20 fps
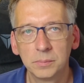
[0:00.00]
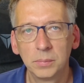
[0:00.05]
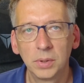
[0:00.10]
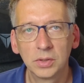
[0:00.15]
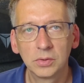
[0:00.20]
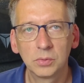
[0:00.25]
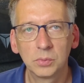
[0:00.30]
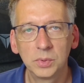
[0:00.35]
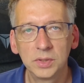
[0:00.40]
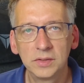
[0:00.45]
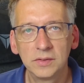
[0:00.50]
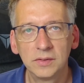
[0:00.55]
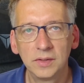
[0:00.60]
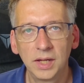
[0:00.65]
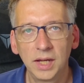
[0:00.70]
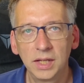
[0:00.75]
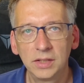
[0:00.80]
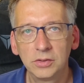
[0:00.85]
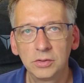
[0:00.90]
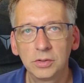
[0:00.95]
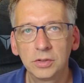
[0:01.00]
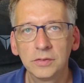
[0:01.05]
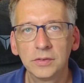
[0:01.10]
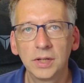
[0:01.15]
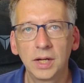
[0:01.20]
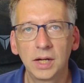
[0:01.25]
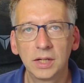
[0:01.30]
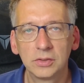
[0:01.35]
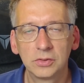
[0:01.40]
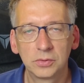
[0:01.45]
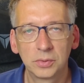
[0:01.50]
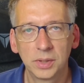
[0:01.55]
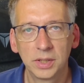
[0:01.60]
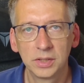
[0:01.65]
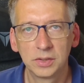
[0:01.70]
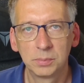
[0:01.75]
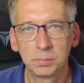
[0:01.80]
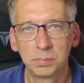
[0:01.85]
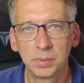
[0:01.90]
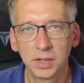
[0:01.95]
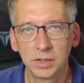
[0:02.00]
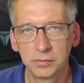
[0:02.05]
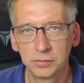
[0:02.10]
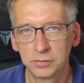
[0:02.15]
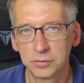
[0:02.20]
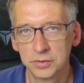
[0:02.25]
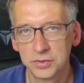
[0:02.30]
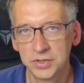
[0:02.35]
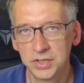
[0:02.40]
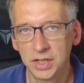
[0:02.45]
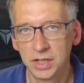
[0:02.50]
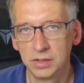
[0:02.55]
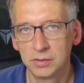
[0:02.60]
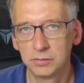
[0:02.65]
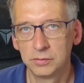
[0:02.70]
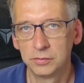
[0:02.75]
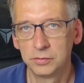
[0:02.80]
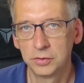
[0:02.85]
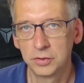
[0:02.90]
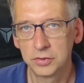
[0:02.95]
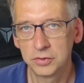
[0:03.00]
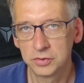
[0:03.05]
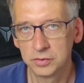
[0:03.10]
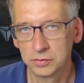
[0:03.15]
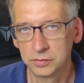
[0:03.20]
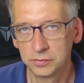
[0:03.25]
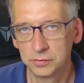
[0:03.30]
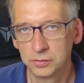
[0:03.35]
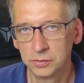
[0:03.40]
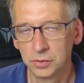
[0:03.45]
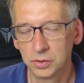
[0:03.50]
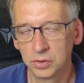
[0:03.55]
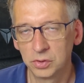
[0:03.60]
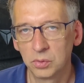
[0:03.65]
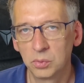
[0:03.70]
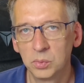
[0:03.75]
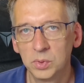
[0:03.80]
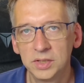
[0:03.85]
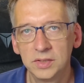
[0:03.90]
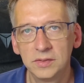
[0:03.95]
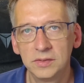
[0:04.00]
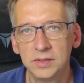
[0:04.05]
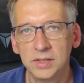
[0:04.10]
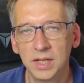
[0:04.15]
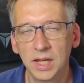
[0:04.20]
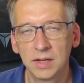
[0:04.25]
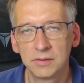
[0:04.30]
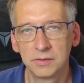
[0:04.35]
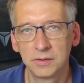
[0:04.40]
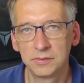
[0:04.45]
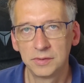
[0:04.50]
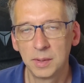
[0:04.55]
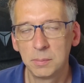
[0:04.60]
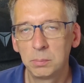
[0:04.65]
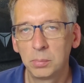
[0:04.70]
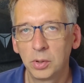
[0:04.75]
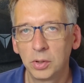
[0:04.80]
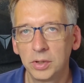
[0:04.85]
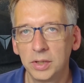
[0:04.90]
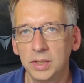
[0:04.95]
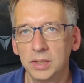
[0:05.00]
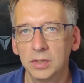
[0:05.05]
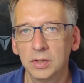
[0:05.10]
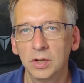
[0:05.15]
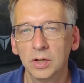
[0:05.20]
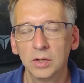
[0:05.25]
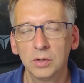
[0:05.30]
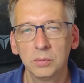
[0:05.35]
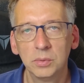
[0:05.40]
But with the header on, I tried Pi4J version 4 with the FFM plugin,